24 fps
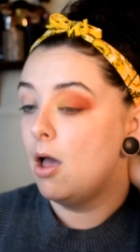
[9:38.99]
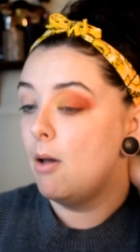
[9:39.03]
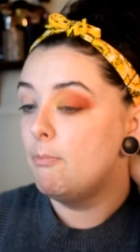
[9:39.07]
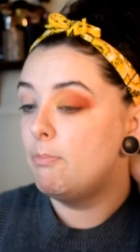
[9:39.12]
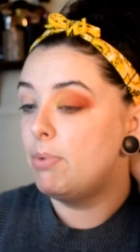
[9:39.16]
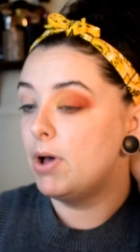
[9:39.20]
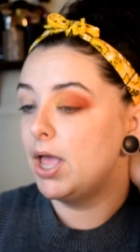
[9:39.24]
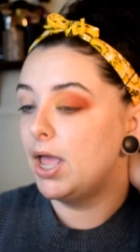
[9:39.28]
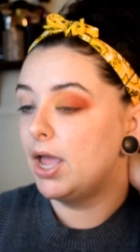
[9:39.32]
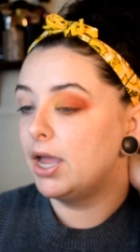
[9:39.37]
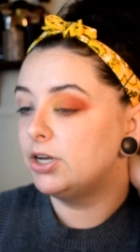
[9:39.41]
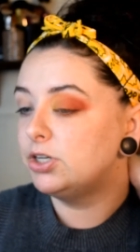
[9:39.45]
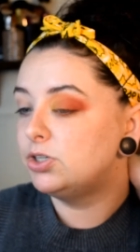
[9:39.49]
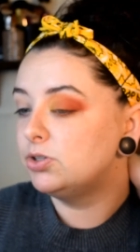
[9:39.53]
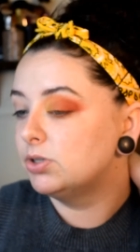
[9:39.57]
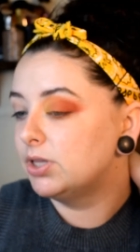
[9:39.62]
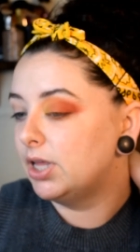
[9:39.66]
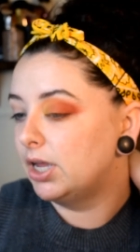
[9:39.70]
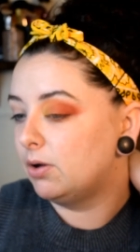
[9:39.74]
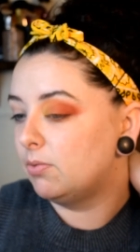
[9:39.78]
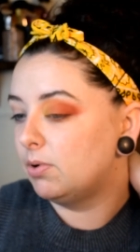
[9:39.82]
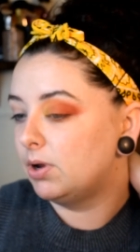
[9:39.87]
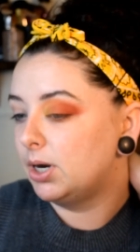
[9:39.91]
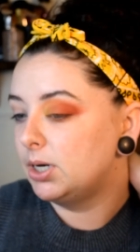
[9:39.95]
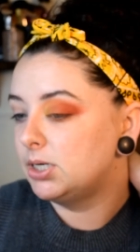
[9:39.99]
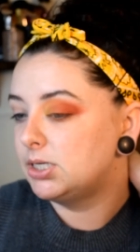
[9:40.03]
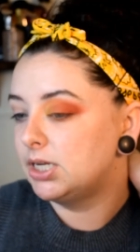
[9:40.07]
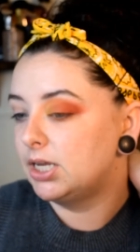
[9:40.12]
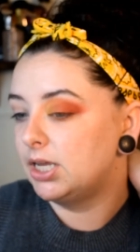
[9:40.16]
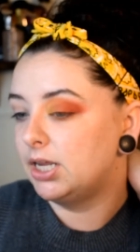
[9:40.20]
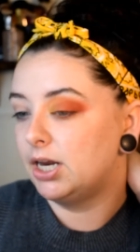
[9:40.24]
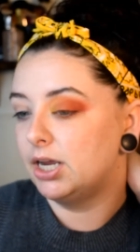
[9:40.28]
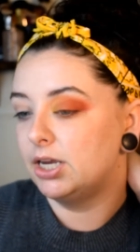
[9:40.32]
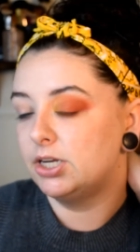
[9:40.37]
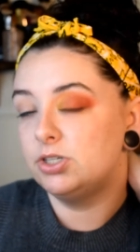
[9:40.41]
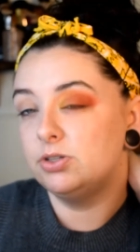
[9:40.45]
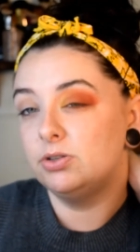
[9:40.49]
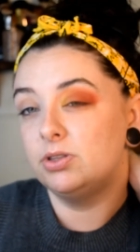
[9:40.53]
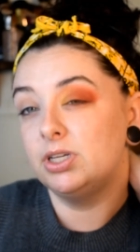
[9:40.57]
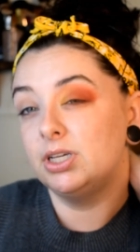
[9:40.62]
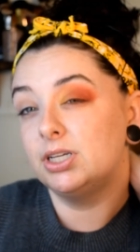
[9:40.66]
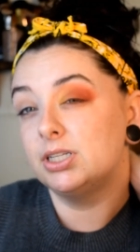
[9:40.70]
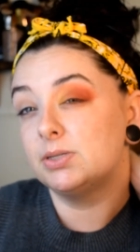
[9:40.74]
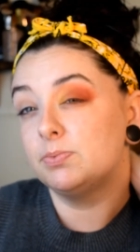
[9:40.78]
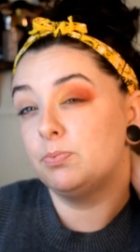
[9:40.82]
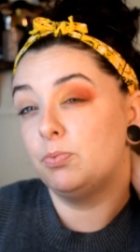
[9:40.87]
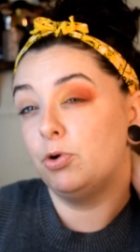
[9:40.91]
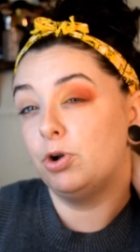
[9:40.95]
But I do like what I did. I do think
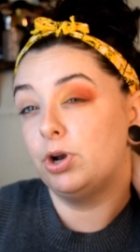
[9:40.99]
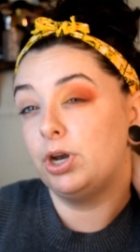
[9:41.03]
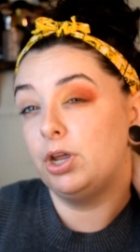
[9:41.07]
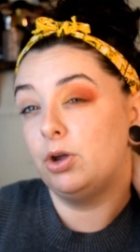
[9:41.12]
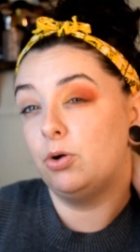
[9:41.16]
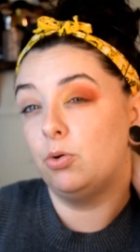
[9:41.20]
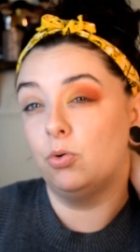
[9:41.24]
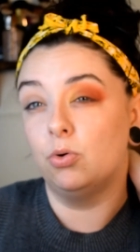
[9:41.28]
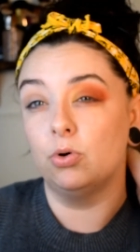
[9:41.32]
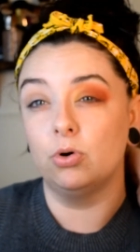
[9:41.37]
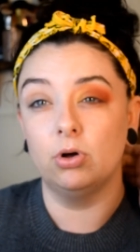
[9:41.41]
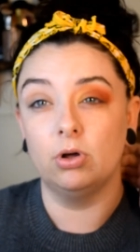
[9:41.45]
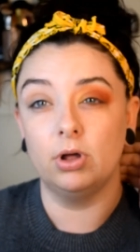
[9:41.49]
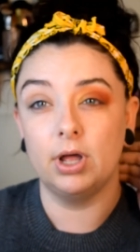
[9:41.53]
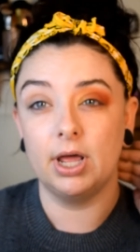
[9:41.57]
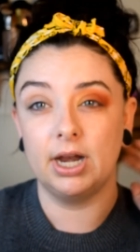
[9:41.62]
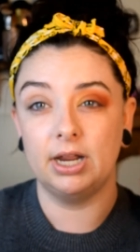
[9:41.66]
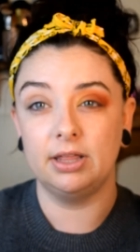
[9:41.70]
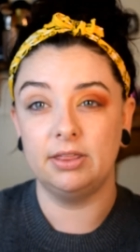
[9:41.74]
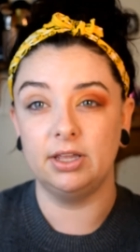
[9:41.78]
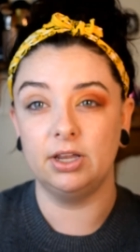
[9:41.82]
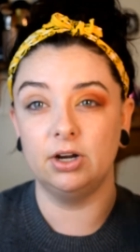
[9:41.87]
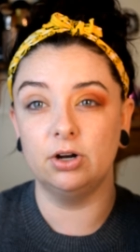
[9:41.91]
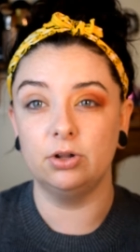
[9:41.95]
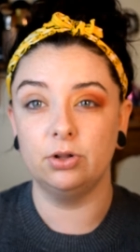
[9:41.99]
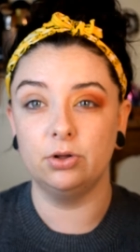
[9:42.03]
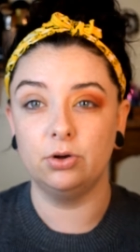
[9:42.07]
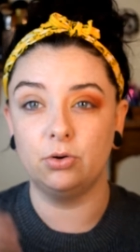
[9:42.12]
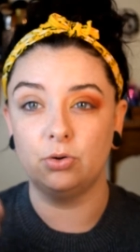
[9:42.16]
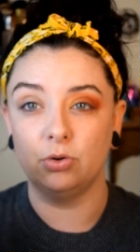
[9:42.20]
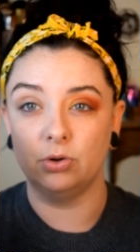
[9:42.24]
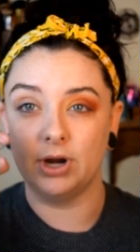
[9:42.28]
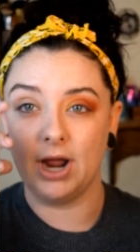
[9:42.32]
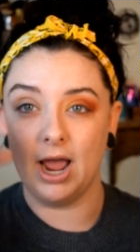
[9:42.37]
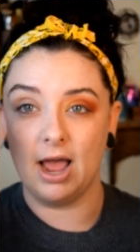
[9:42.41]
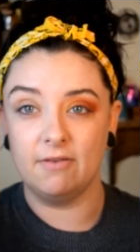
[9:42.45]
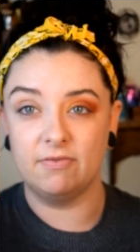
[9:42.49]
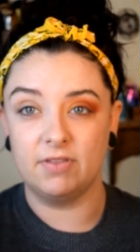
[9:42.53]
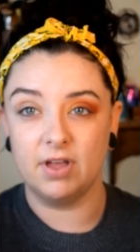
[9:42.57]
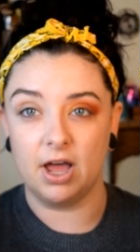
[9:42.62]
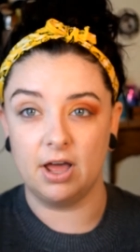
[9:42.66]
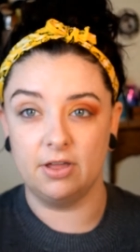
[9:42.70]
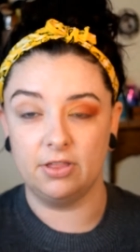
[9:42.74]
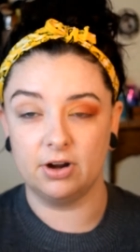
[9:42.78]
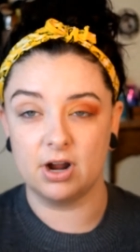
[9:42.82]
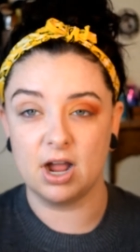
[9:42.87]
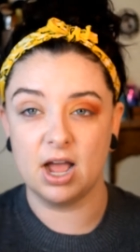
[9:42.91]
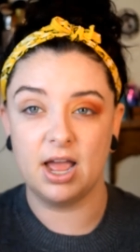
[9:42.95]
it's pretty cool, and I think it'll look cool to have the
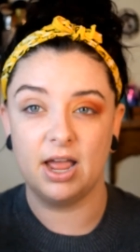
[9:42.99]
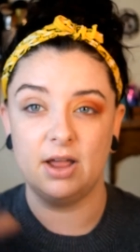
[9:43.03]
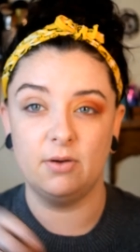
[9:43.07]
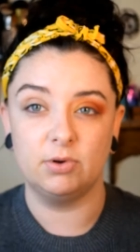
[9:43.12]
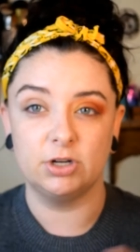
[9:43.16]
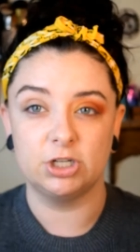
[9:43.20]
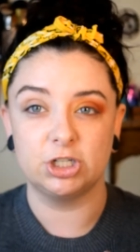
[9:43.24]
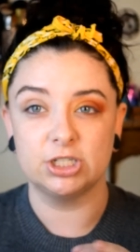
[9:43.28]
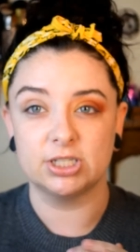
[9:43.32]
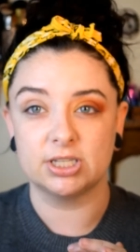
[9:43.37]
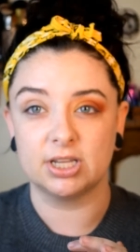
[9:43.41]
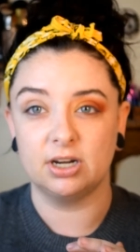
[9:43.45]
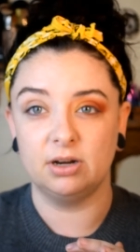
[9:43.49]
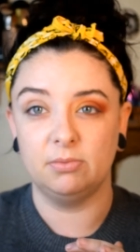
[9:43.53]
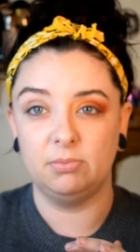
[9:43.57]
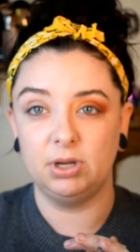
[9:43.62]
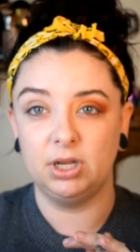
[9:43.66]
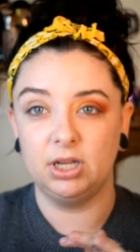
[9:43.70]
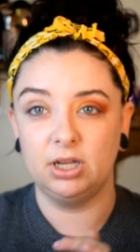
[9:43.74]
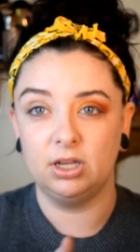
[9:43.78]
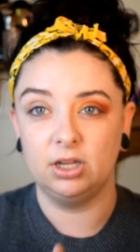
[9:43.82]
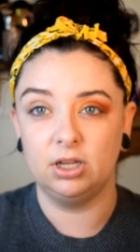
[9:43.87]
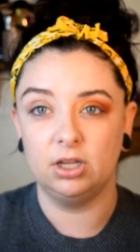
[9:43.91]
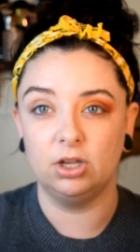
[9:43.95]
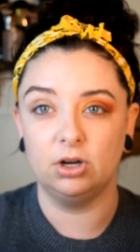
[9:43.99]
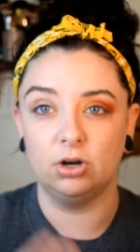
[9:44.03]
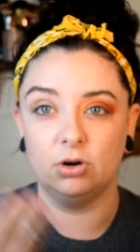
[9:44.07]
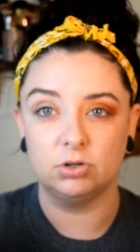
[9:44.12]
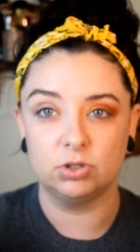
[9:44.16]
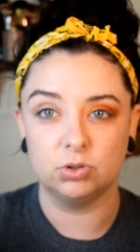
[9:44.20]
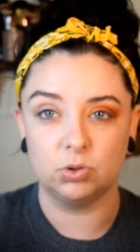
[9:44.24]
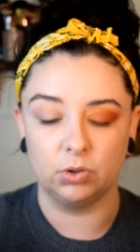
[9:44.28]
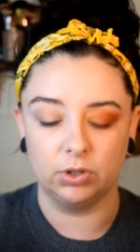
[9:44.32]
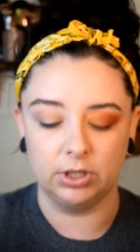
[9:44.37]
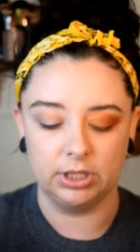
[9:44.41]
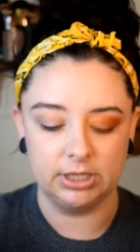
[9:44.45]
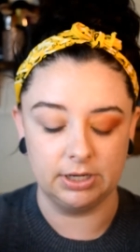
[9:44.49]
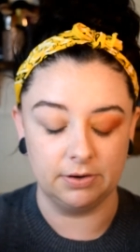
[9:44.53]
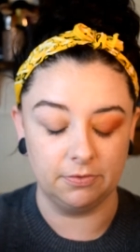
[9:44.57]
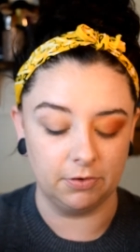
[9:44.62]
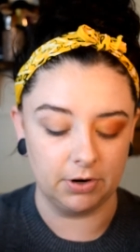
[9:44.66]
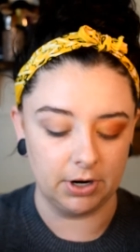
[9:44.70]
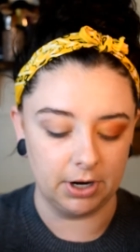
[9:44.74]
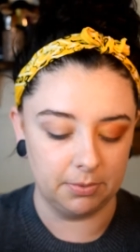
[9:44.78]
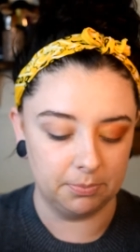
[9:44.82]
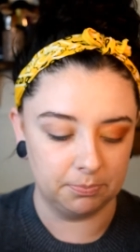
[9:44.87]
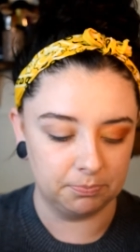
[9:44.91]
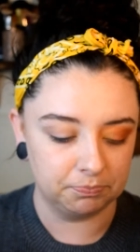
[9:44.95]
other eye, which is going to be, you know, totally
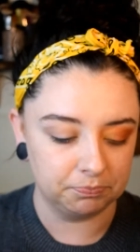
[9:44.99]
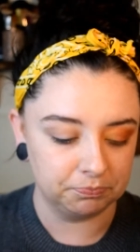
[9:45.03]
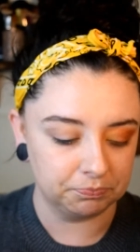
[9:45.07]
different.